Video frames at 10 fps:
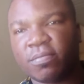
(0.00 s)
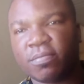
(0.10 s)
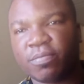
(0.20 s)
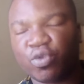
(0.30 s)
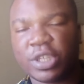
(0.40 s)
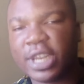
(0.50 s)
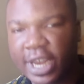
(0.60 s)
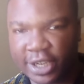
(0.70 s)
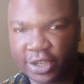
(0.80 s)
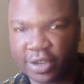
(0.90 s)

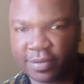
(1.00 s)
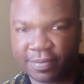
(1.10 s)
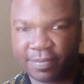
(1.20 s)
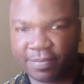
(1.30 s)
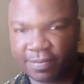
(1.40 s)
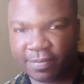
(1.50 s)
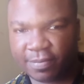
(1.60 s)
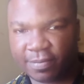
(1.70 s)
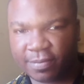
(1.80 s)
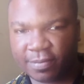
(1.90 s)
mutilation,
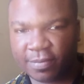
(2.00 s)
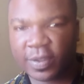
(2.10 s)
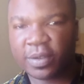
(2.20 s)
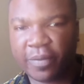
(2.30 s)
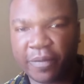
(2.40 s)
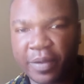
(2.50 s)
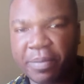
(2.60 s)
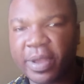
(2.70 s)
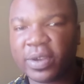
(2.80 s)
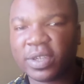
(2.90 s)

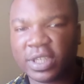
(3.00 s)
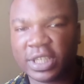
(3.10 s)
female